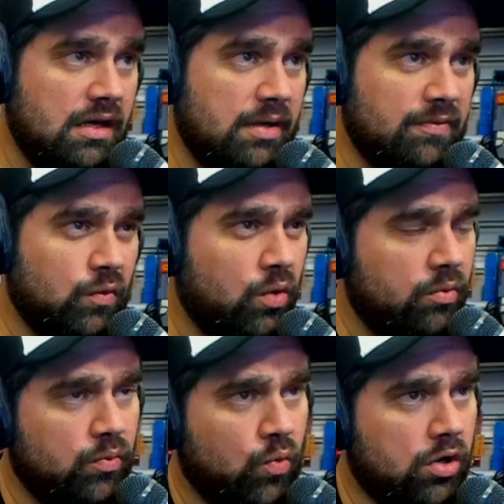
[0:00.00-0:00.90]
Um, so
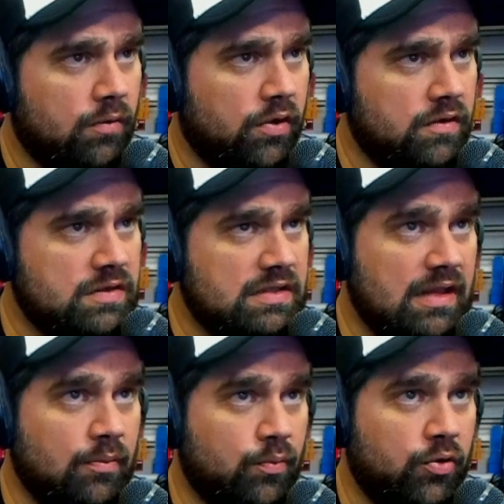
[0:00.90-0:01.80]
what would Warner Brothers, did
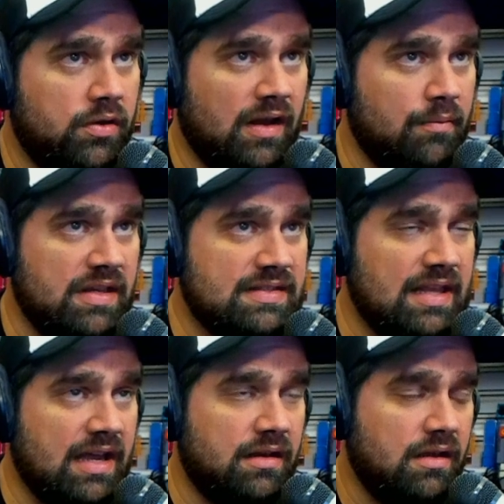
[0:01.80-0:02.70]
they put, did I miss
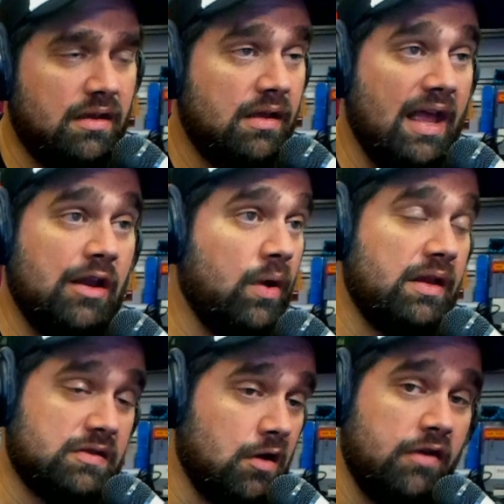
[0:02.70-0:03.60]
that?
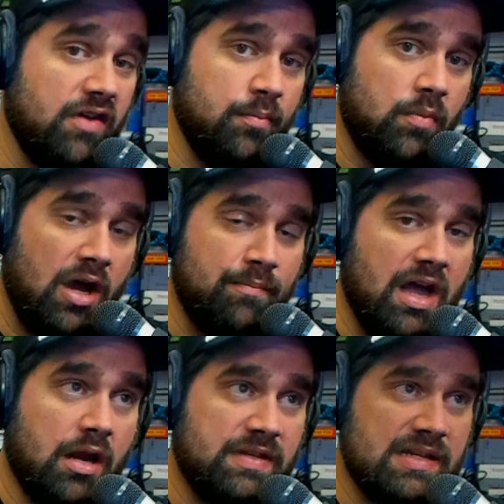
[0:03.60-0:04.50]
Anyway, sorry if I'm, I'm
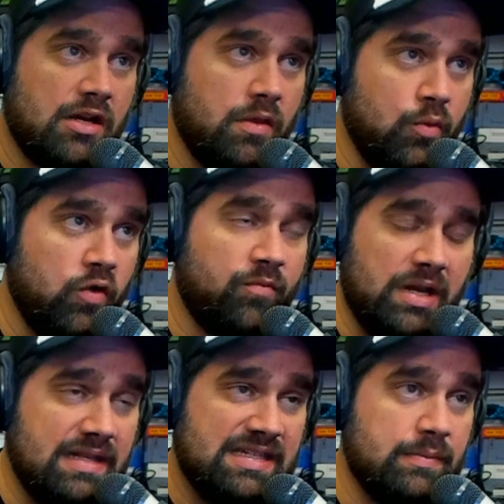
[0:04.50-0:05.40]
not up to date on the move,
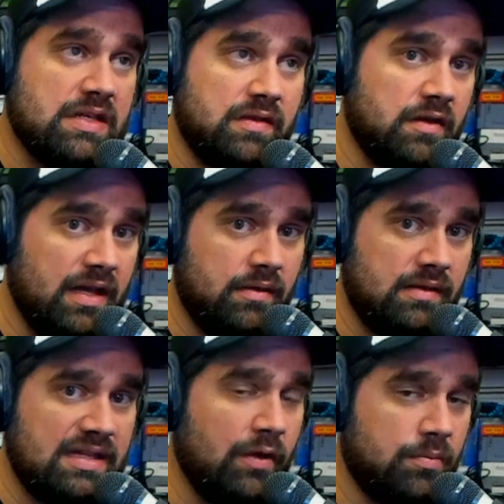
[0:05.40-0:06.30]
but it seems clear that
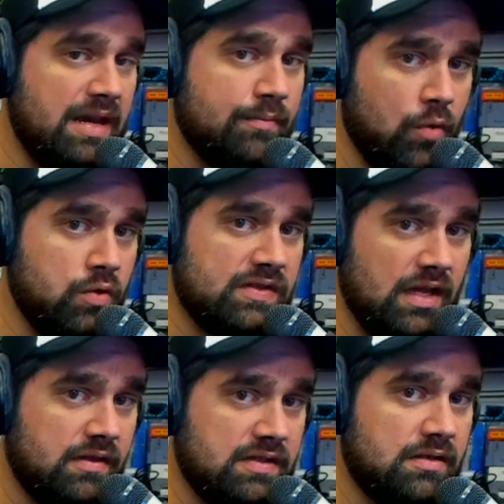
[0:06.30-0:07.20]
that would make most
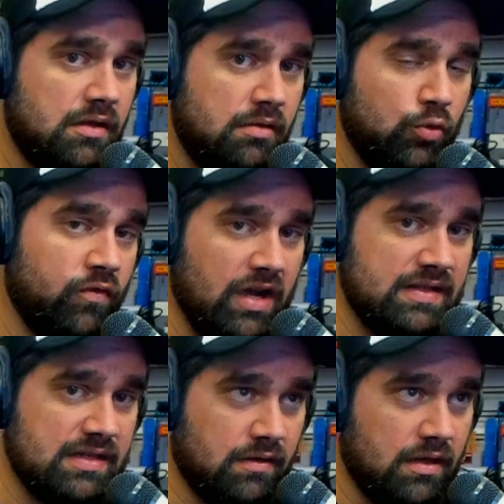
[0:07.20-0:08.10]
sense. Move
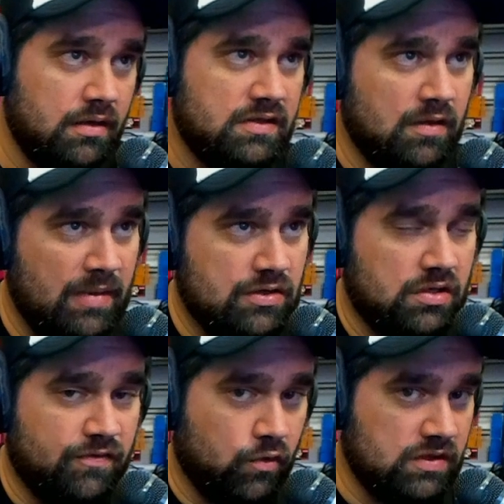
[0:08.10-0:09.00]
Godzilla to the
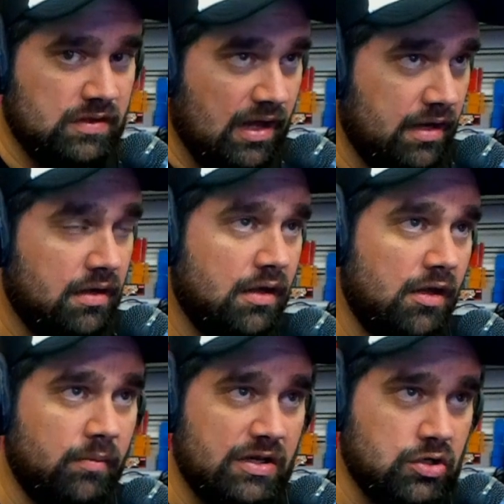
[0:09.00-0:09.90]
Matrix four slot.
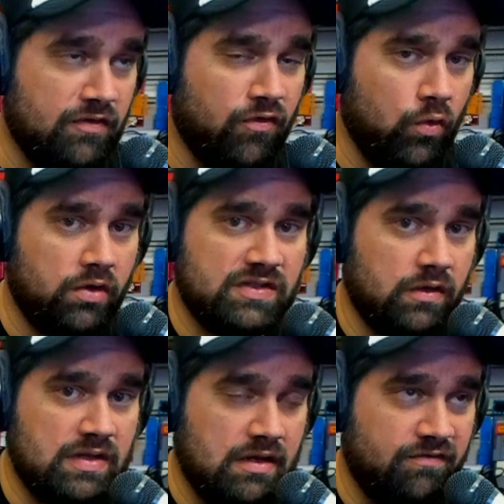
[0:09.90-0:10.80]
Matrix four
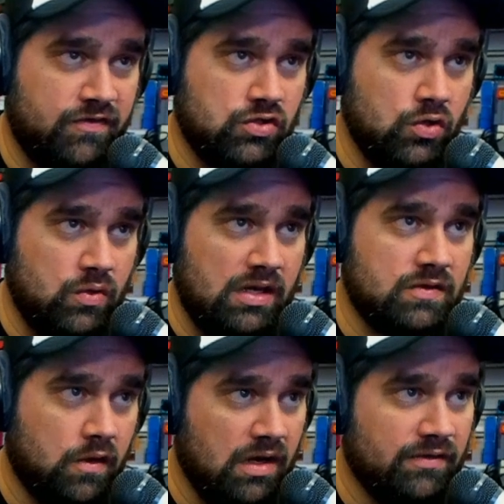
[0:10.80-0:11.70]
still isn't done shooting,
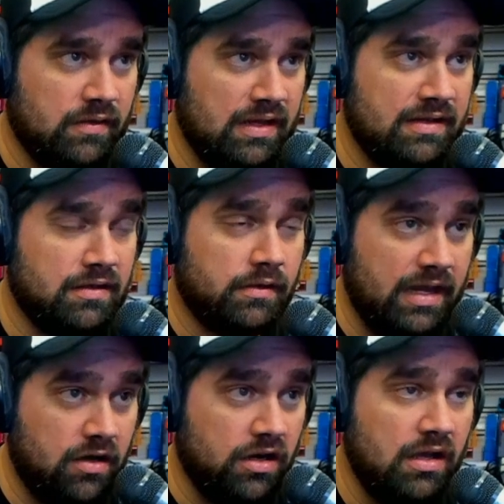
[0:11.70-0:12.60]
so they're gonna have to delay that till
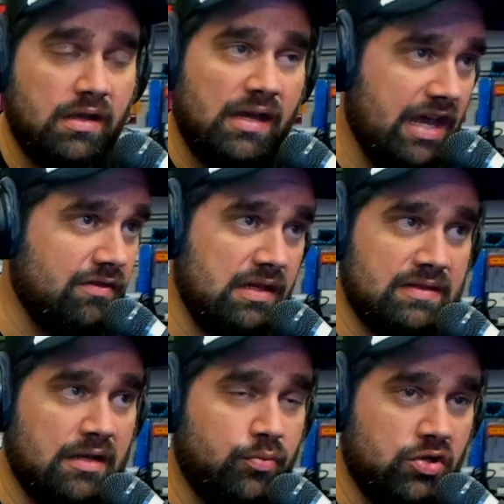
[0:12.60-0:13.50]
later.
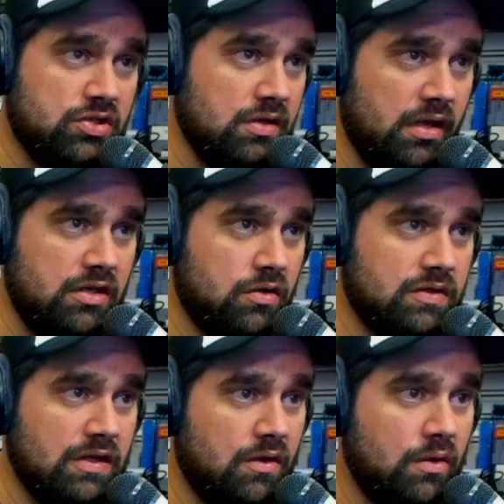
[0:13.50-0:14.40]
Everything's getting pushed a
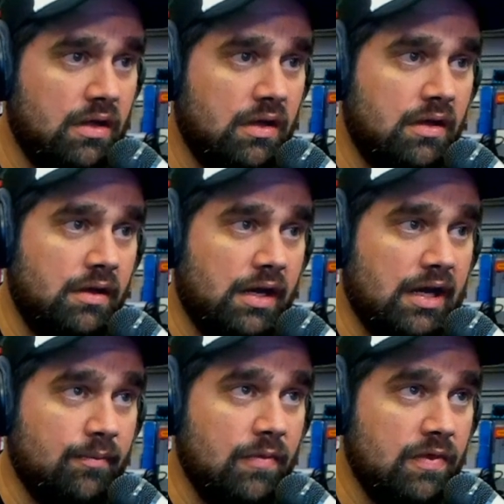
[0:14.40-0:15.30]
year or so.
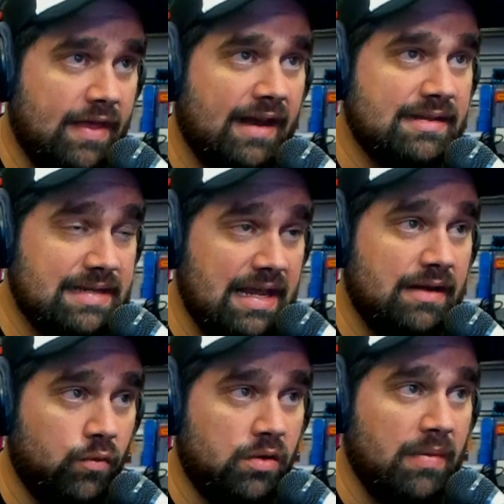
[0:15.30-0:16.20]
Um, that
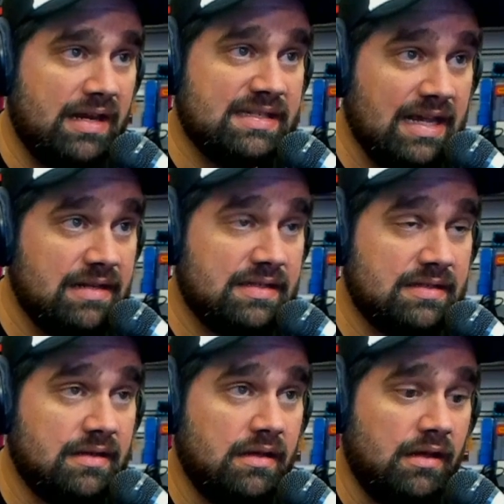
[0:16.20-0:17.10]
date would make
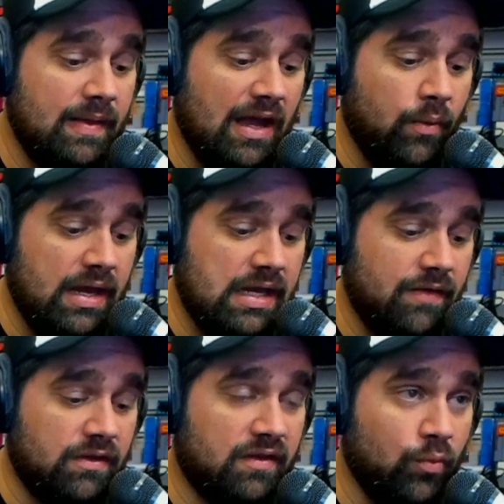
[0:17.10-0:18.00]
sense, and that way it
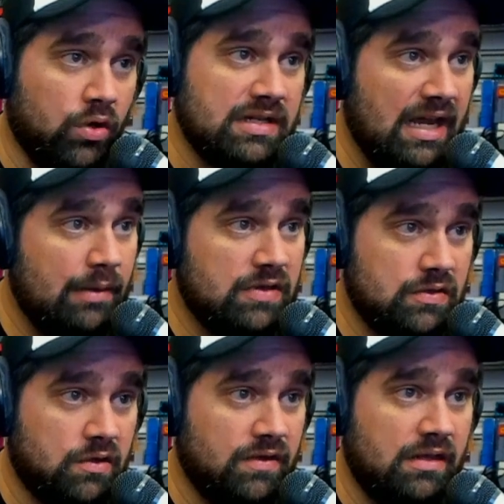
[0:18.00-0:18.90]
gives us more time to
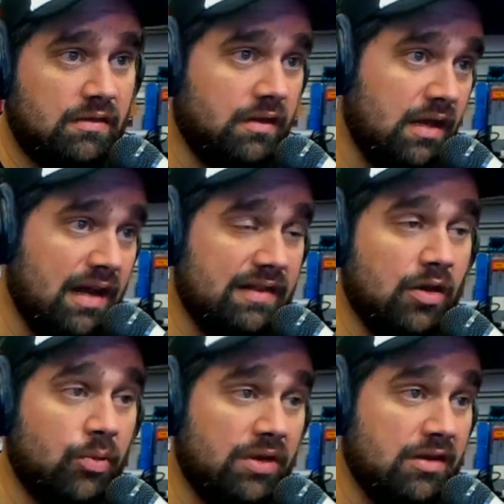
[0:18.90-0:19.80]
sort of to get it out
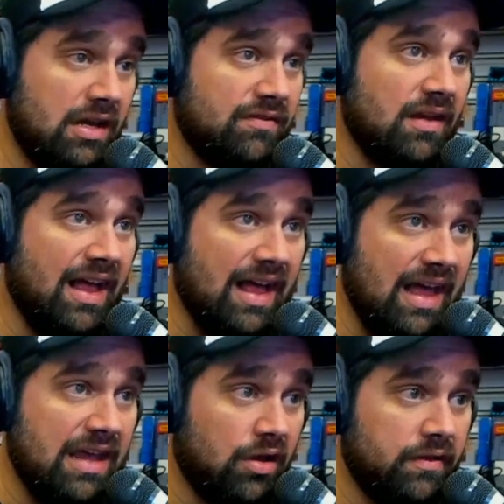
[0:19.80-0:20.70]
there. But they're gonna have to
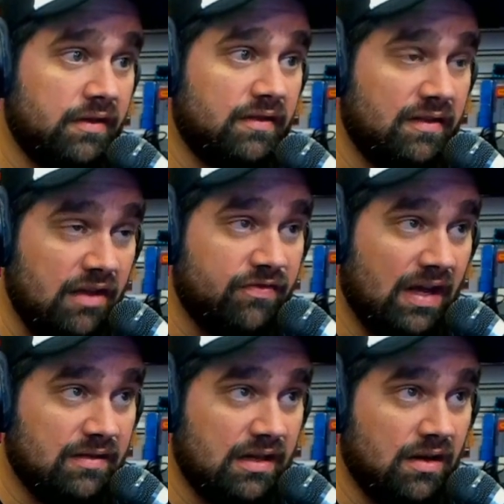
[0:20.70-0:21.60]
hide all this stuff
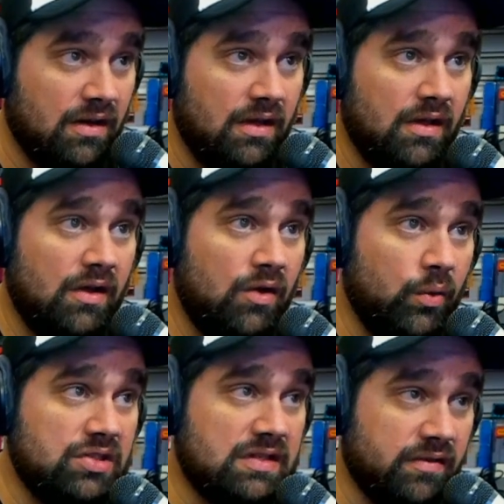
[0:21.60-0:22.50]
out there,
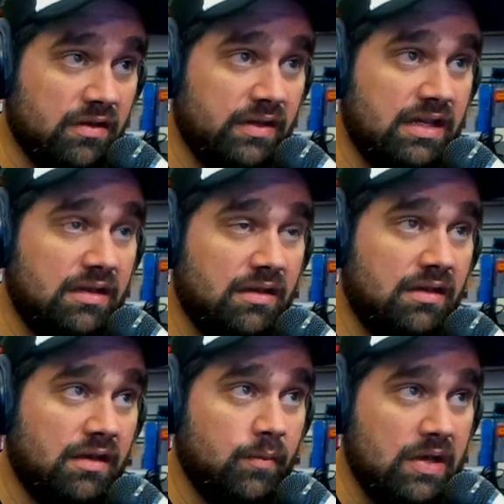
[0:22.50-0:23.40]
which is clearly
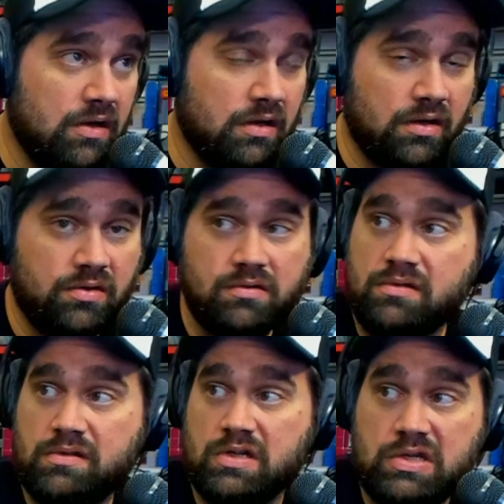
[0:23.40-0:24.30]
gonna be hard
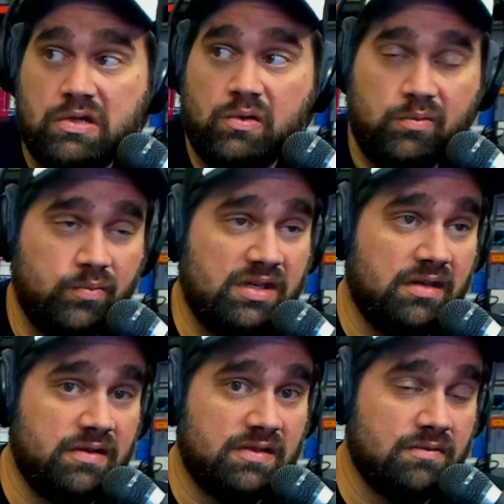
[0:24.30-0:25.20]
to do
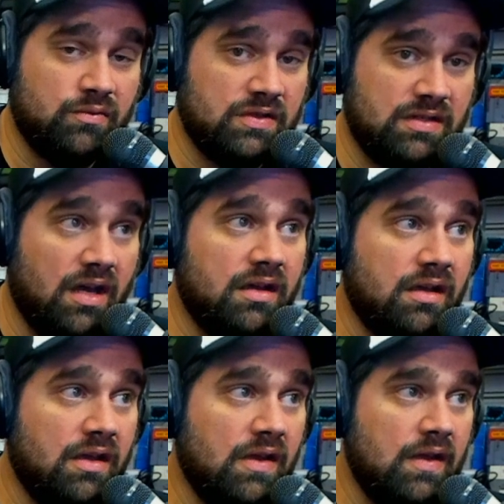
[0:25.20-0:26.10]
because we're
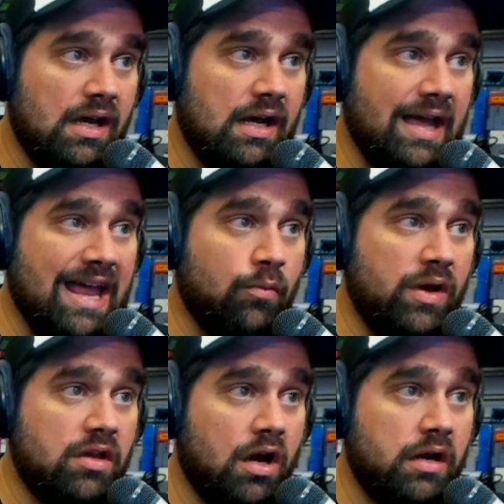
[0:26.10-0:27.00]
stuck. Uh, Adam
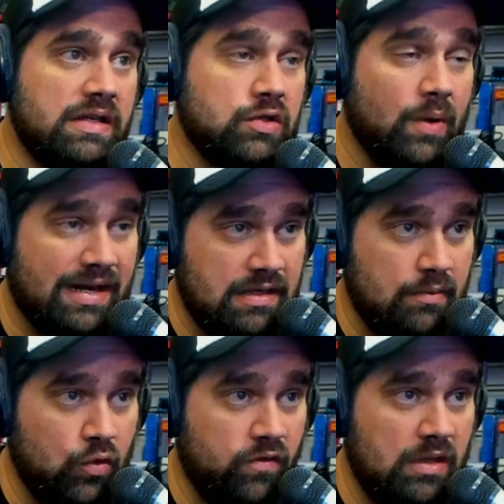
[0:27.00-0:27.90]
Wingard is directing
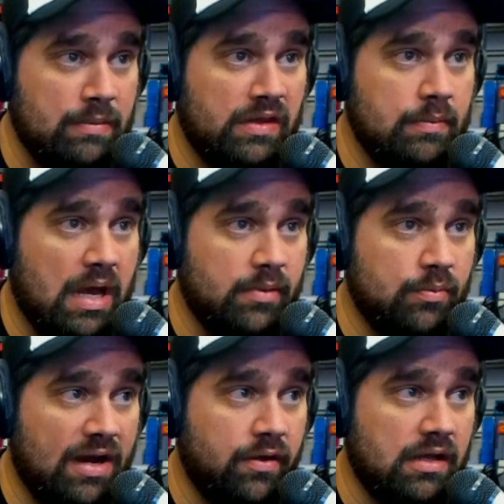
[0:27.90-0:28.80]
the movie. Millie Bobby
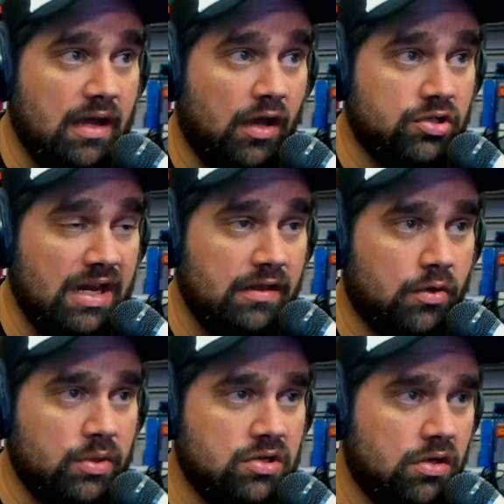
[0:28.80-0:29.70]
Brown and Kyle
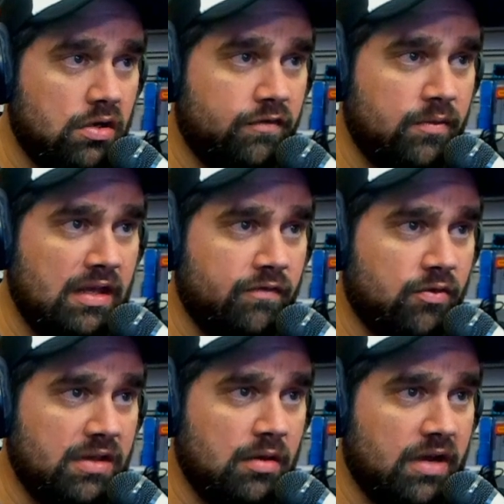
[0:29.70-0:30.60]
Chandler return from King
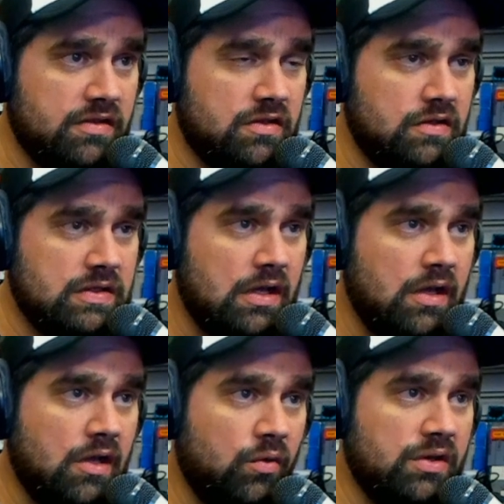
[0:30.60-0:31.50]
from King of Monsters
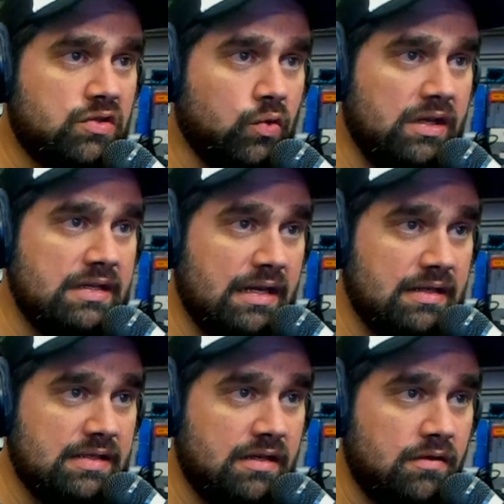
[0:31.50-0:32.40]
with Julian
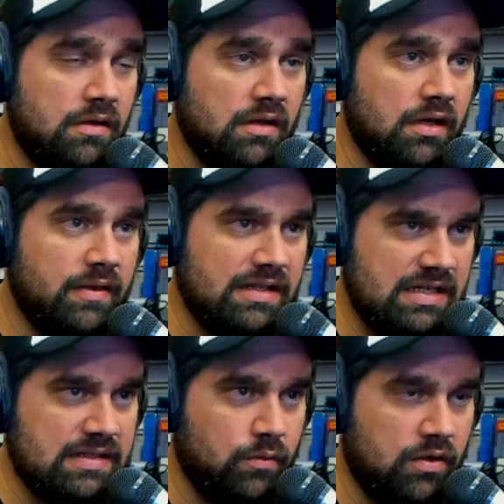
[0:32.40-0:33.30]
Dennison. Uh, that's
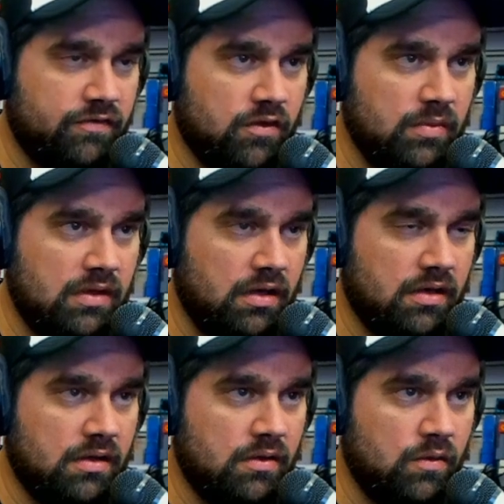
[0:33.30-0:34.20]
he's the one from
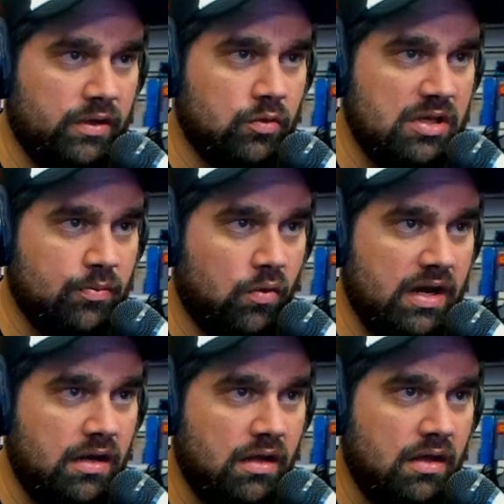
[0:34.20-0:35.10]
uh, The Wilder People,
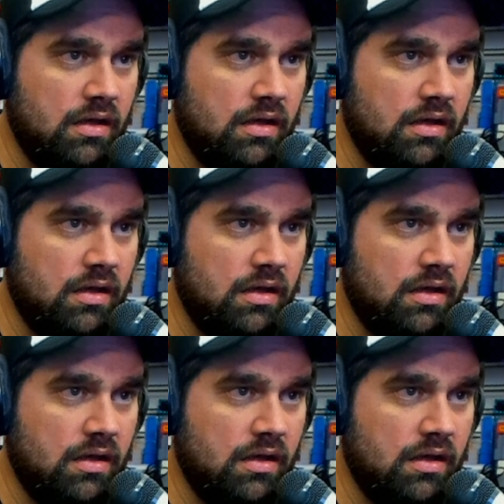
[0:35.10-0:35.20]
right?